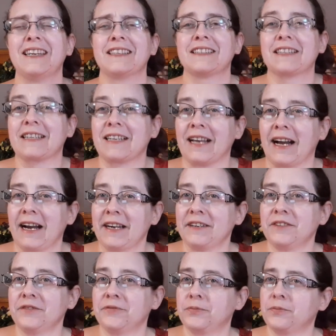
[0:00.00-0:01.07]
is
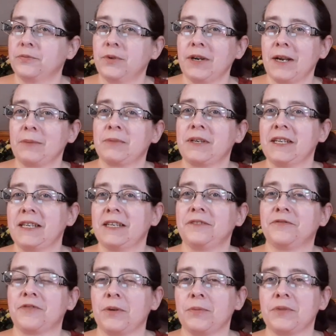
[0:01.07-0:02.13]
kind of what I'm
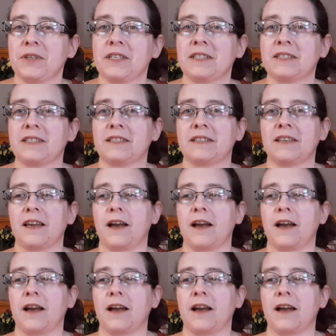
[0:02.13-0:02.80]
getting from this.